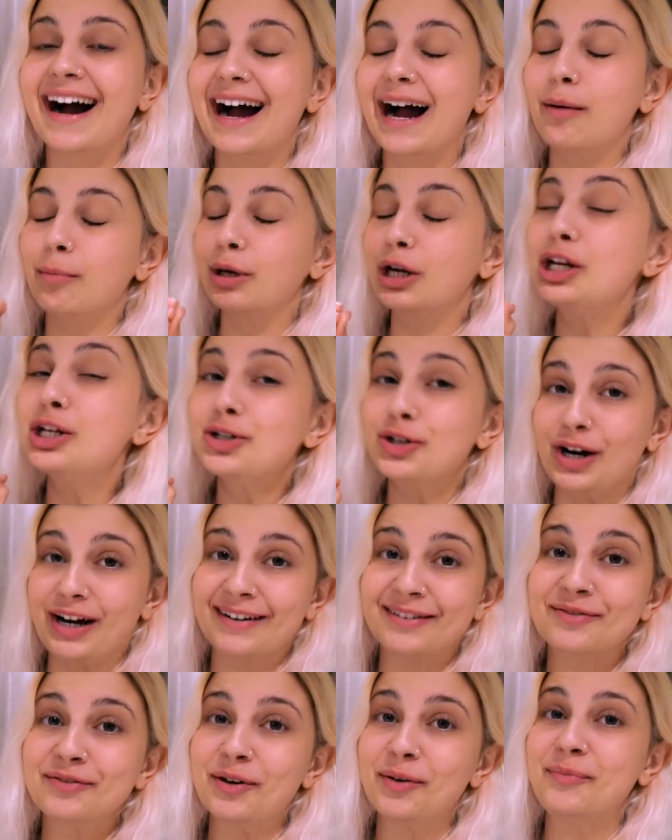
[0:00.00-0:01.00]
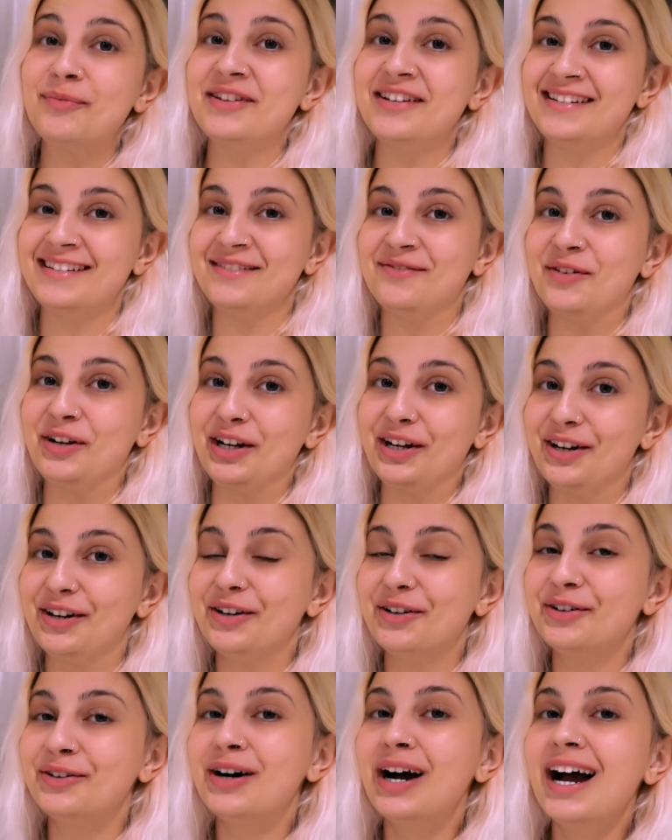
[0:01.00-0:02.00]
I'm gonna try to film this
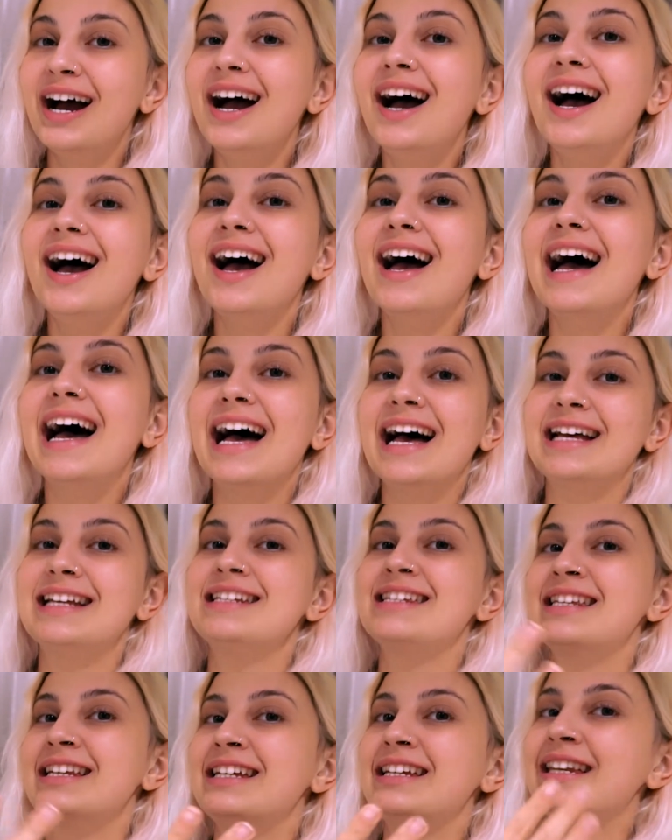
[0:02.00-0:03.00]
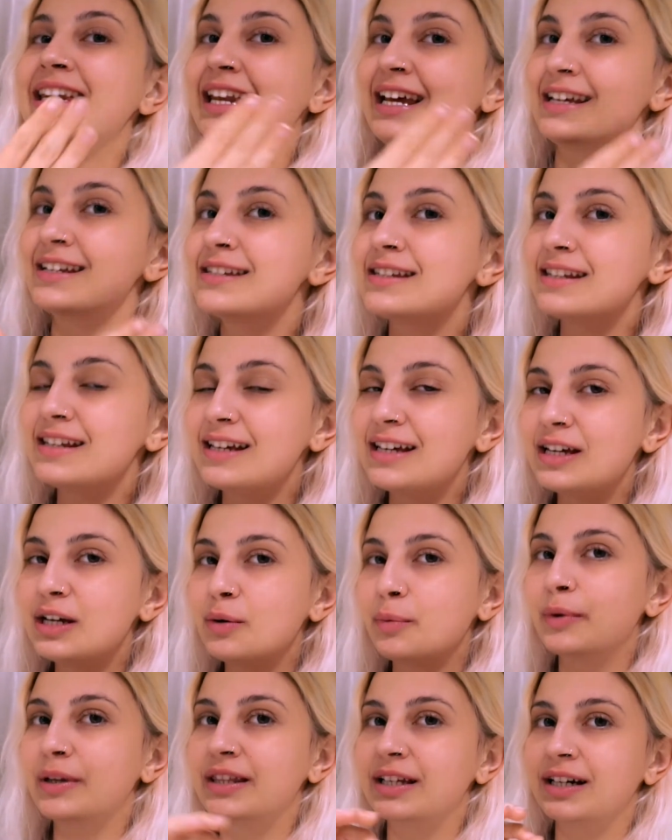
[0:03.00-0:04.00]
video as nicely
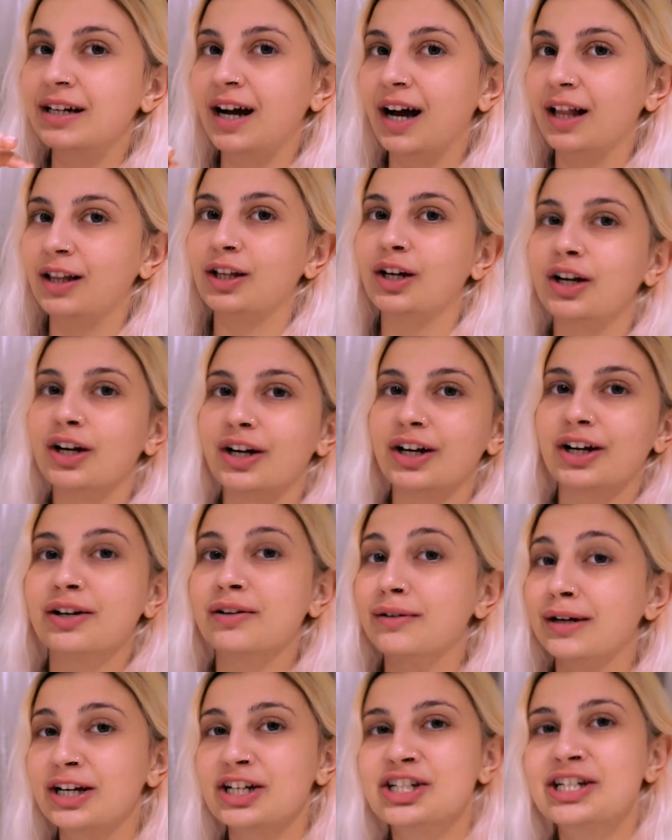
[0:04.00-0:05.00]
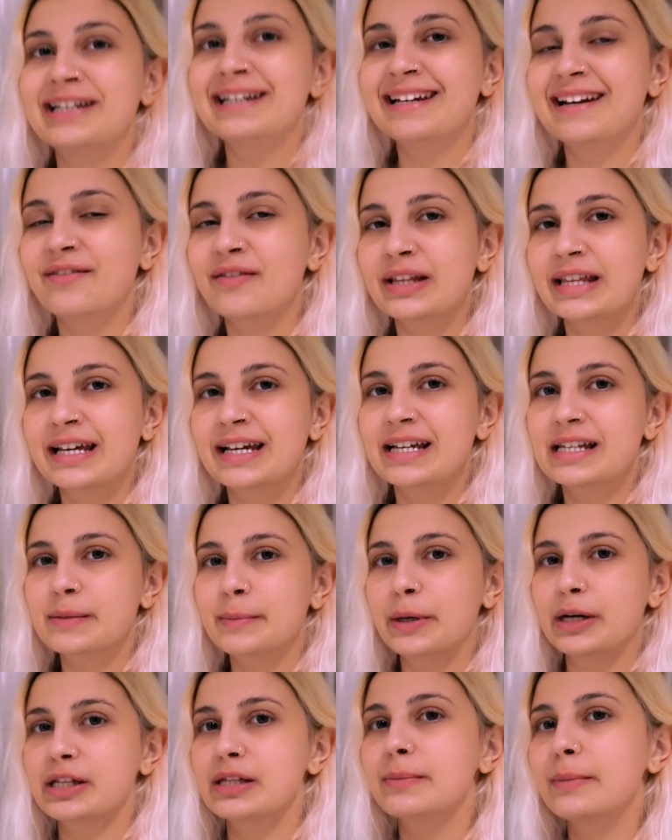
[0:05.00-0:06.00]
with the color correction and everything as
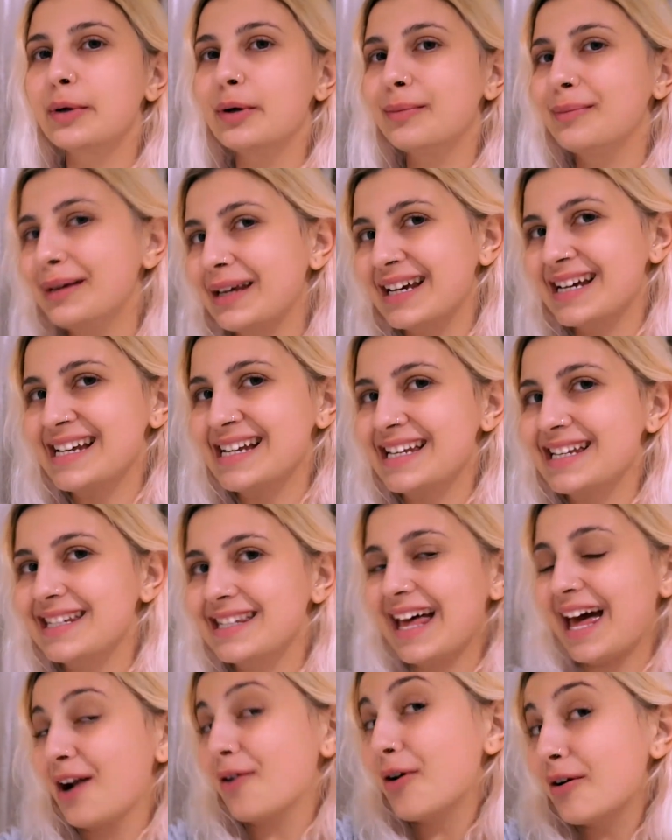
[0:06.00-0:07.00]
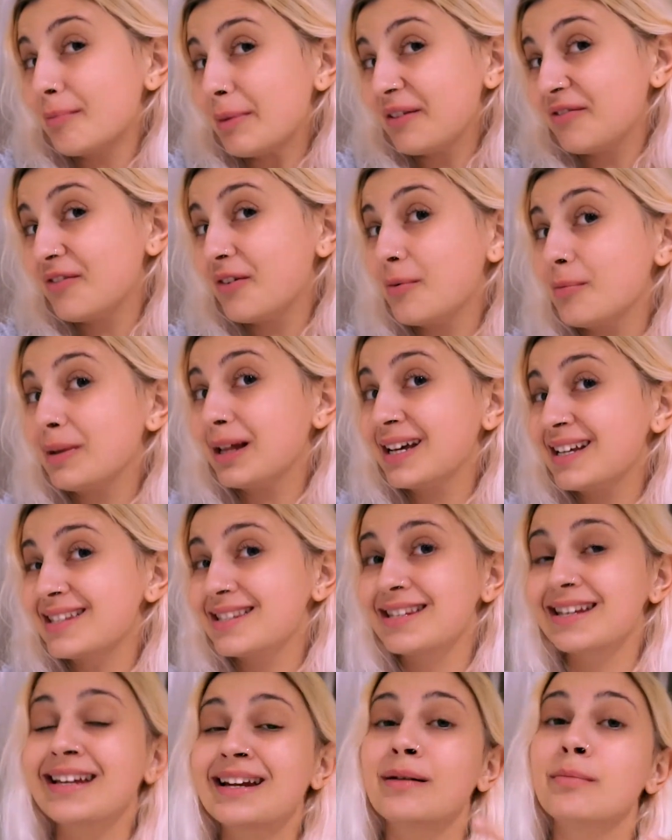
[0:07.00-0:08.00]
possible because I don't have my phone
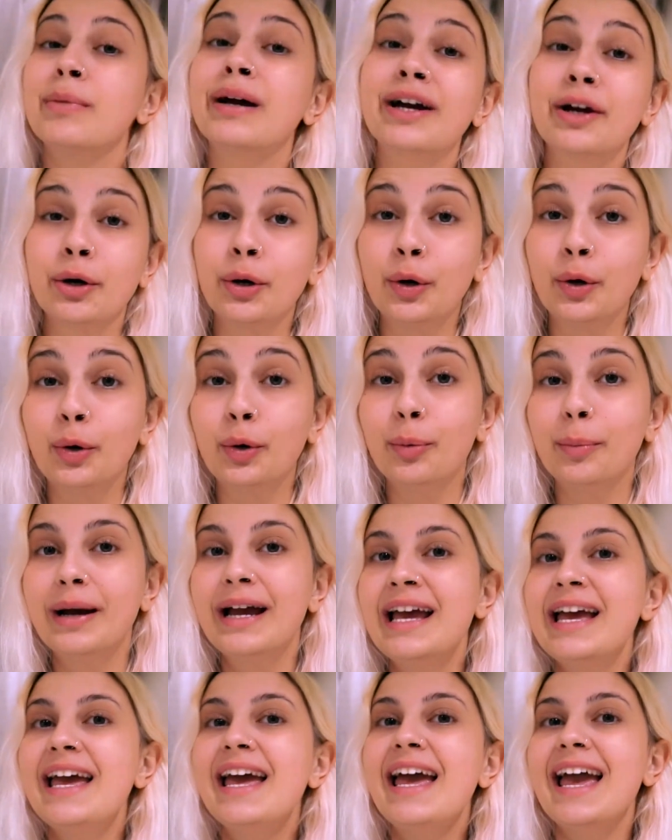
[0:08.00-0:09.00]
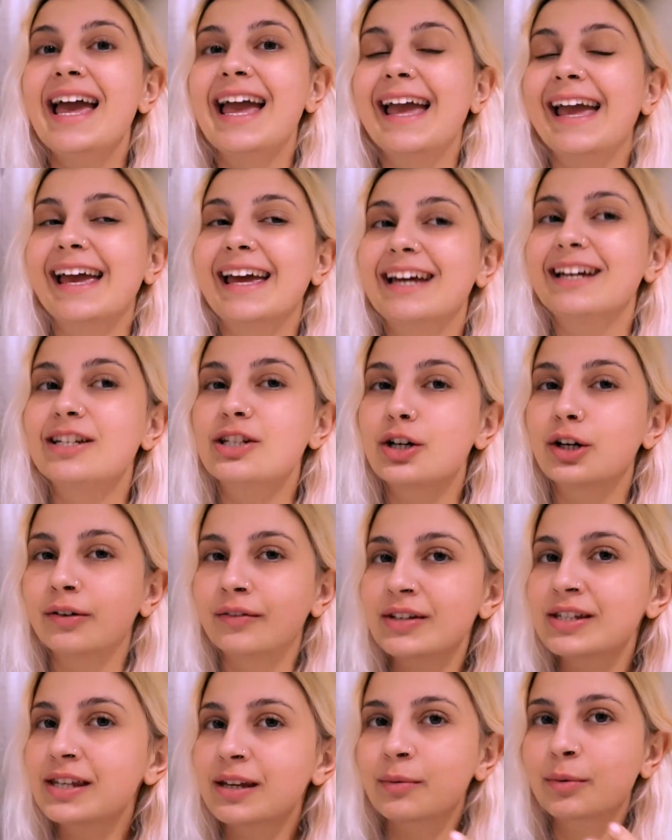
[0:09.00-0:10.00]
lights and I'm back home and
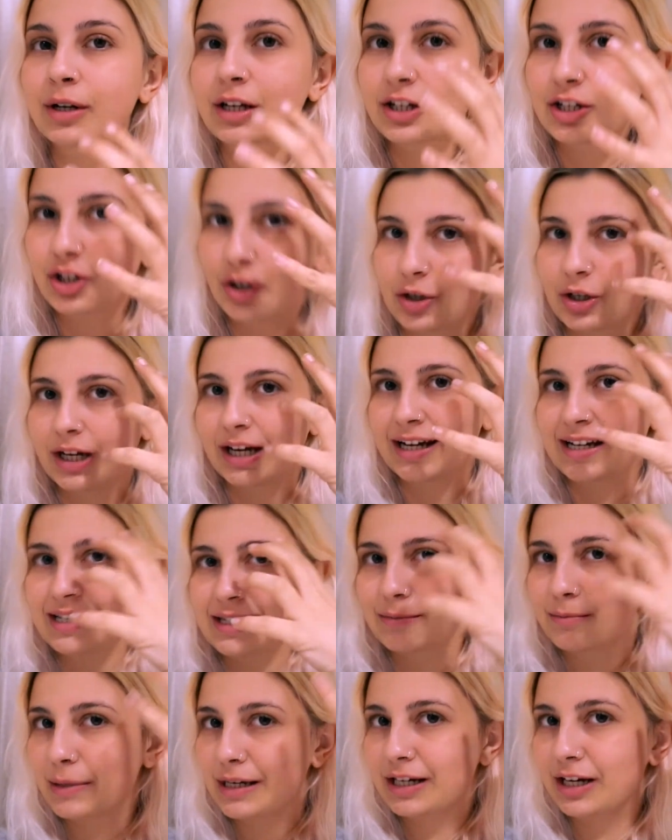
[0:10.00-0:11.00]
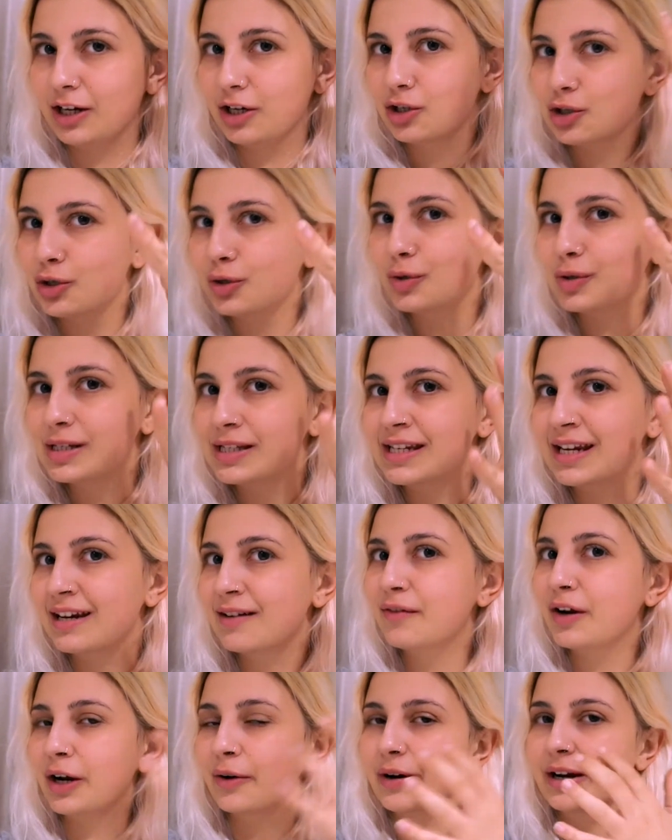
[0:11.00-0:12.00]
obviously I want to show you guys my natural state
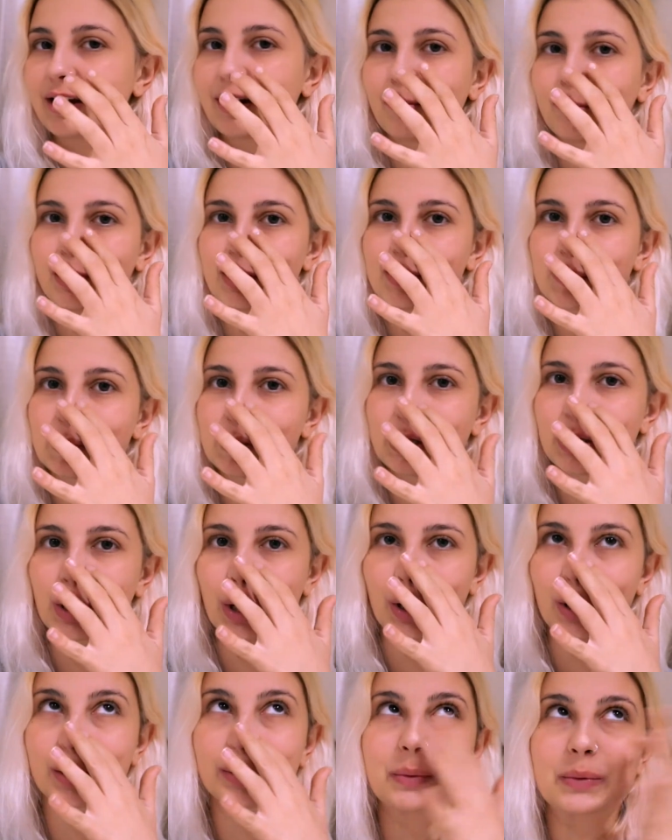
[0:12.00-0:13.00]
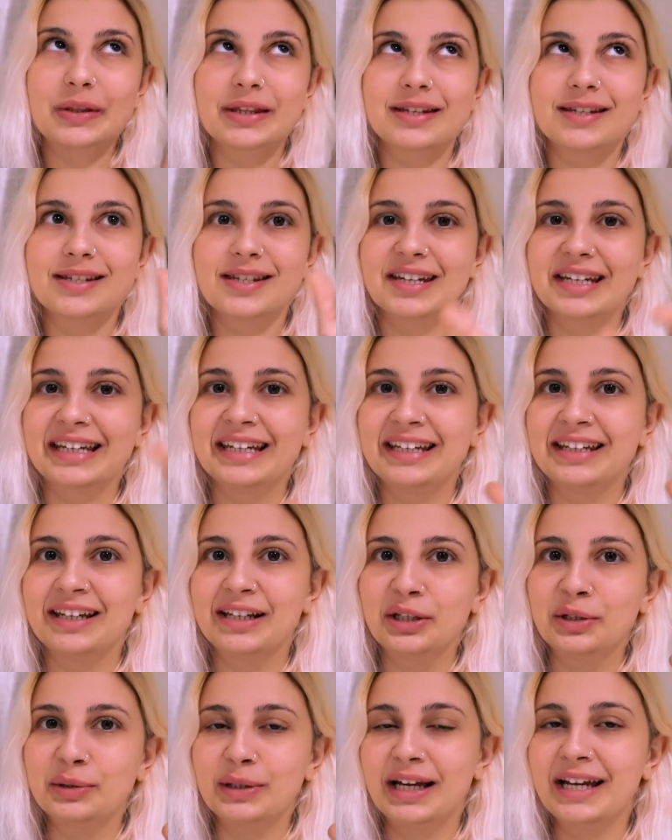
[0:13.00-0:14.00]
of hair right now but it's really hard with this like
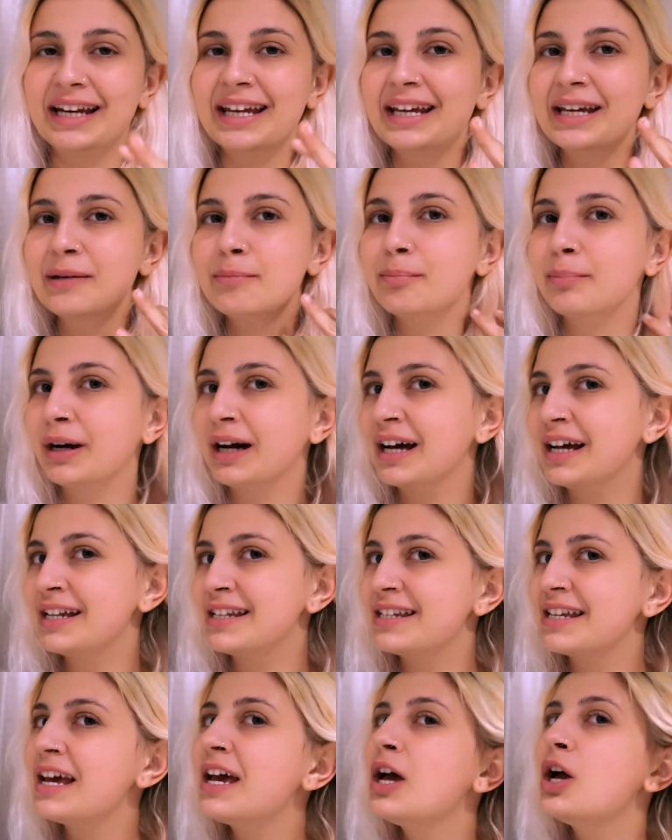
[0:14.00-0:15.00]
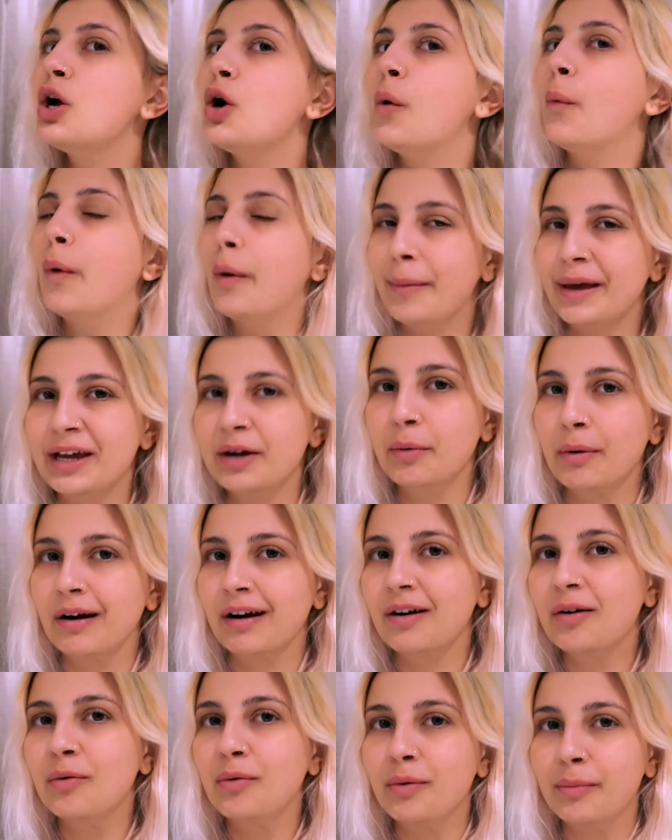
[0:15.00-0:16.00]
yellow lighting but we'll make it
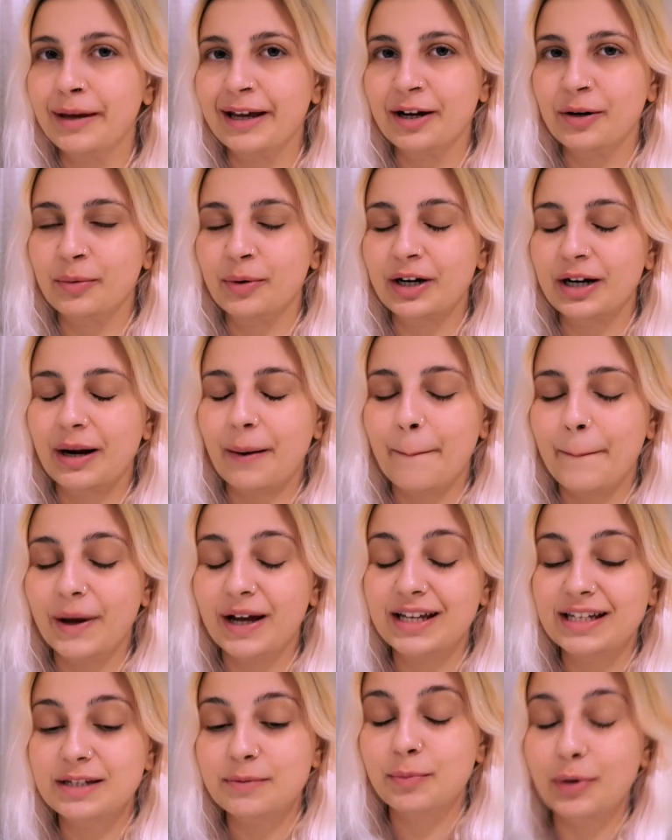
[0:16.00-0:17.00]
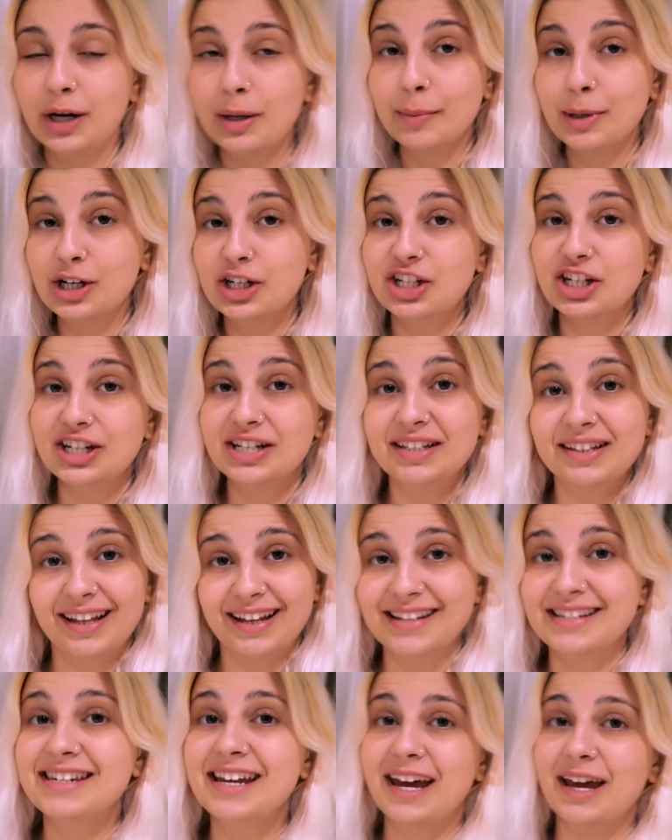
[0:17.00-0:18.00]
work we'll make it work but pretty much
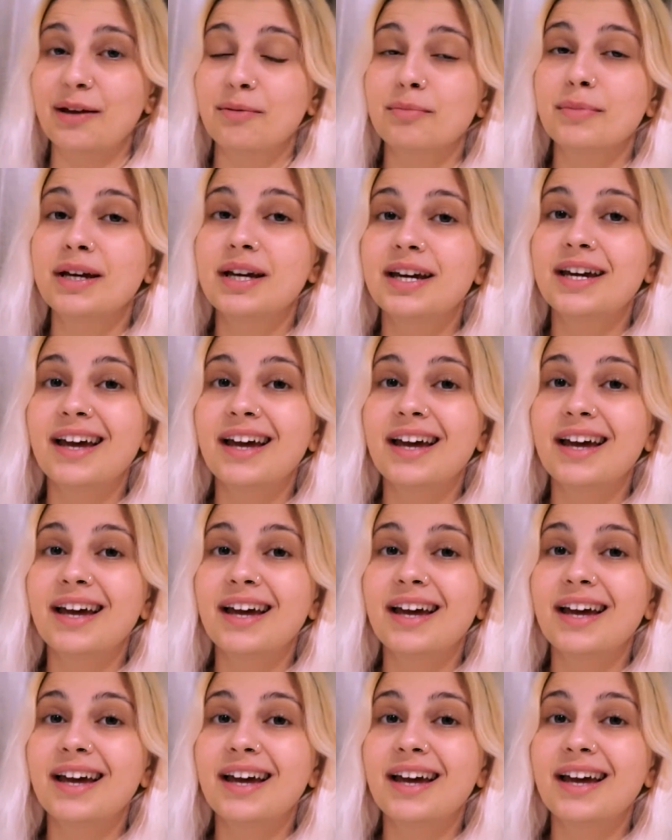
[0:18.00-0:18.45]
last time